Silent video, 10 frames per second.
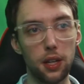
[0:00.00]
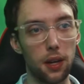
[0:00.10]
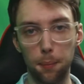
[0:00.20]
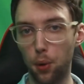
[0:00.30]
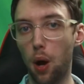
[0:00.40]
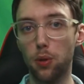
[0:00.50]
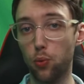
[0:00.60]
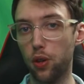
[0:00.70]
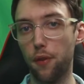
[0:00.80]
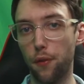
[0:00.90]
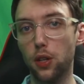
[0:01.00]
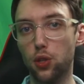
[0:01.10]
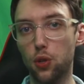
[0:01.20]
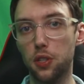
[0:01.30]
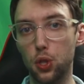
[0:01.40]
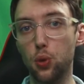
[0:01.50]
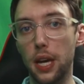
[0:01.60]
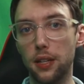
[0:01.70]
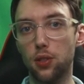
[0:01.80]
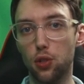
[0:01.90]
and probably one of the first units you get
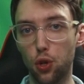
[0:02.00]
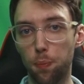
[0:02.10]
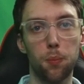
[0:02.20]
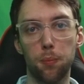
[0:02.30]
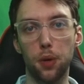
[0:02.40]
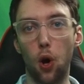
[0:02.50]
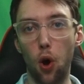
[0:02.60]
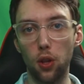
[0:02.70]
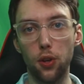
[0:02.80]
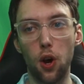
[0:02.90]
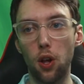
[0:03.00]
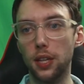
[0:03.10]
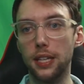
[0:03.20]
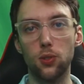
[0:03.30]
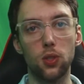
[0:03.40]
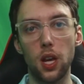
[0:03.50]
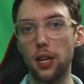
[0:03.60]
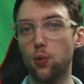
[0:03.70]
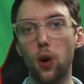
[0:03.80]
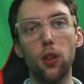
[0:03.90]
as a dupe. But all in all, it's
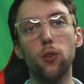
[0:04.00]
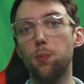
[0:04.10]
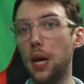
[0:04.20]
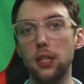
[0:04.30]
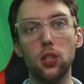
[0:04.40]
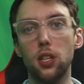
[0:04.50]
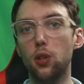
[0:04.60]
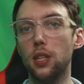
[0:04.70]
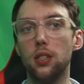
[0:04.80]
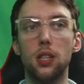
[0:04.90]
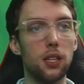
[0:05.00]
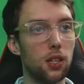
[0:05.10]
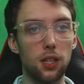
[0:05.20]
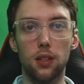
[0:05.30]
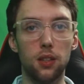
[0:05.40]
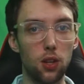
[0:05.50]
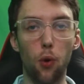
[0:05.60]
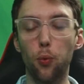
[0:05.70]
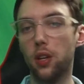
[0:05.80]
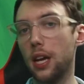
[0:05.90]
one of those basic units that you don't
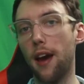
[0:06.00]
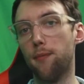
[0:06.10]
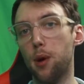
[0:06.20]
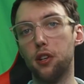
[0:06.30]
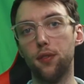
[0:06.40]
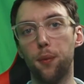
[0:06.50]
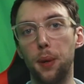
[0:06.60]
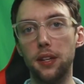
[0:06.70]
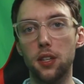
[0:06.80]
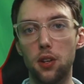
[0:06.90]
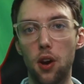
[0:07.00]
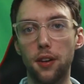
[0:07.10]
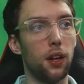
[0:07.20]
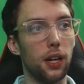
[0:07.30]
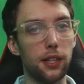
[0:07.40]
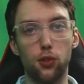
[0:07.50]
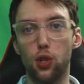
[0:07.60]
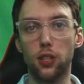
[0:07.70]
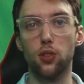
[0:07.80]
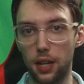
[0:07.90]
really have much of an opinion on. It's
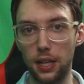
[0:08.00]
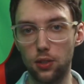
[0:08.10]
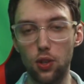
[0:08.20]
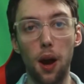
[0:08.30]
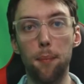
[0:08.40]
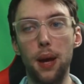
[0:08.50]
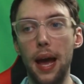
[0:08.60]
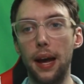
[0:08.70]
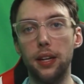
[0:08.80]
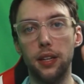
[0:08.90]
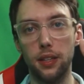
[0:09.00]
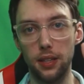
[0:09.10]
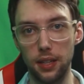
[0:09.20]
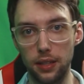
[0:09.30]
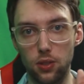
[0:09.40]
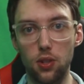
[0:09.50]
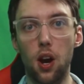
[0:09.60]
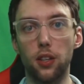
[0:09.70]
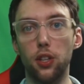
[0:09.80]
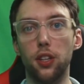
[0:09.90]
not bad. It's
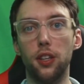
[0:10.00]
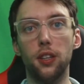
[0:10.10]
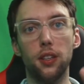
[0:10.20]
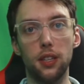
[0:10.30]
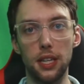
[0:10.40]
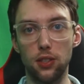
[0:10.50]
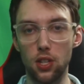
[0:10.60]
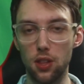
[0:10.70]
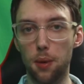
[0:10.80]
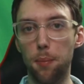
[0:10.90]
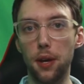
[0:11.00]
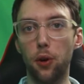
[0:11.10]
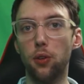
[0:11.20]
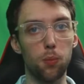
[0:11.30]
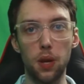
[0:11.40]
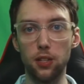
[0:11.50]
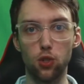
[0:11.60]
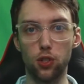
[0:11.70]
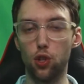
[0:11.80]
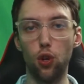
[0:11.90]
not good. It's in the middle. It's
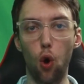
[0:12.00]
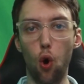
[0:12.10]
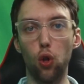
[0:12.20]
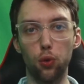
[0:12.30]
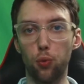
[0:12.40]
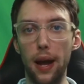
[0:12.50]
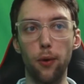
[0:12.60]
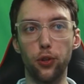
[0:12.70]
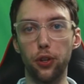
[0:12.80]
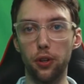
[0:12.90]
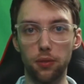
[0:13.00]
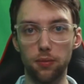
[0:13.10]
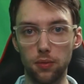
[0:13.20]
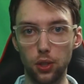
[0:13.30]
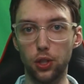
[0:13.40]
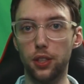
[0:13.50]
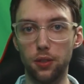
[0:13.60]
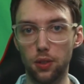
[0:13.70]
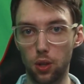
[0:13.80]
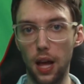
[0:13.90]
just an all-arounder good
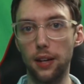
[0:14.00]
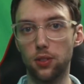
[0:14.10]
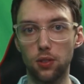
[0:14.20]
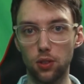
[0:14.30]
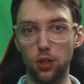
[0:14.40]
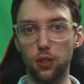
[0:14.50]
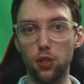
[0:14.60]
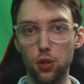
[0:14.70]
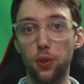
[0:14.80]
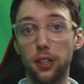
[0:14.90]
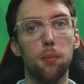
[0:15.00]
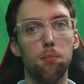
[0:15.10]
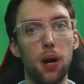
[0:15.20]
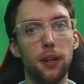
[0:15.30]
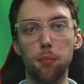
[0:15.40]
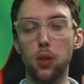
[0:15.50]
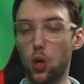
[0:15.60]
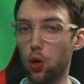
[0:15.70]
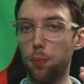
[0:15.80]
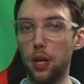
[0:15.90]
class, good unit. But
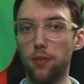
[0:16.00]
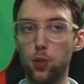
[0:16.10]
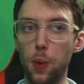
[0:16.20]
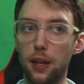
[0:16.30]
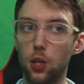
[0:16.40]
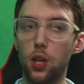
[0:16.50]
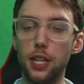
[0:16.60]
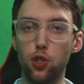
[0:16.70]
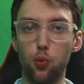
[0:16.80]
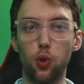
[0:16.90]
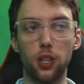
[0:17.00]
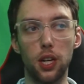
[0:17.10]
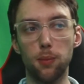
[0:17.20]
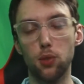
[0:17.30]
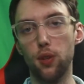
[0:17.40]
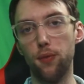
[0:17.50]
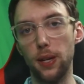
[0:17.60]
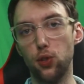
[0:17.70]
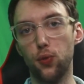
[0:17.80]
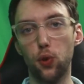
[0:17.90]
little bit of speculation when it comes to
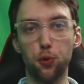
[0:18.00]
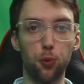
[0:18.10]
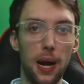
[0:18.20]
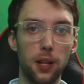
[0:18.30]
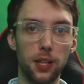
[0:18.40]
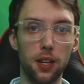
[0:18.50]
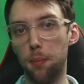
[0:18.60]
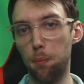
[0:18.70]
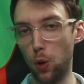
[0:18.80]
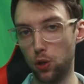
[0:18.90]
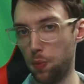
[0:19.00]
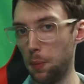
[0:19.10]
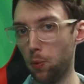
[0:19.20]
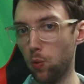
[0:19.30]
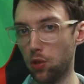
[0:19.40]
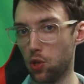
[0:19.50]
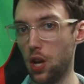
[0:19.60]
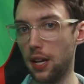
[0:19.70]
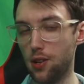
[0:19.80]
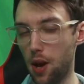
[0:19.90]
Vengeful and Rallying. Most people will
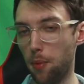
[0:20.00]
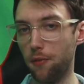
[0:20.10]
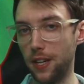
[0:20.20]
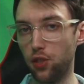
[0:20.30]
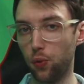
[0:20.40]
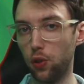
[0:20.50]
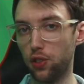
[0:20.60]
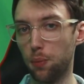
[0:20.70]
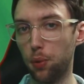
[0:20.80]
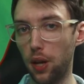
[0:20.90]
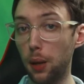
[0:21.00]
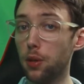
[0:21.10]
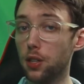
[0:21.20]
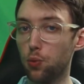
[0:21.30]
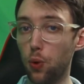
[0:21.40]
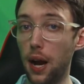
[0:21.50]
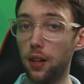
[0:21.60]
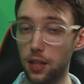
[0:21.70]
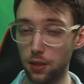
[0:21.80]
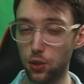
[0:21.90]
say double Vengeful is the play because
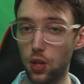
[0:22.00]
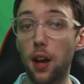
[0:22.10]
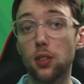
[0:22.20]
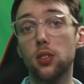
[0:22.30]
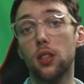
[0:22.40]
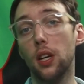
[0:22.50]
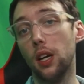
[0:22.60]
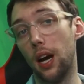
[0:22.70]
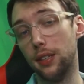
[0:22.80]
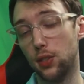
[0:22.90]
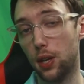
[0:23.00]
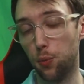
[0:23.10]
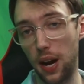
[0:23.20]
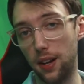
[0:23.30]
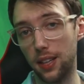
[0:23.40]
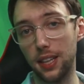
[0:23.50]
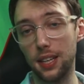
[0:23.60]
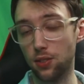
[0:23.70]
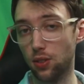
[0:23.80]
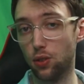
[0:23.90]
Rallying sucks. I say Rallying
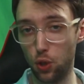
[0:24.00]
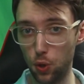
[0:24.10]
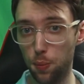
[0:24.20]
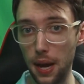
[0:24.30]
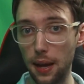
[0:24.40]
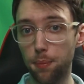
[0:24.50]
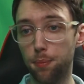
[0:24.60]
isn't too bad,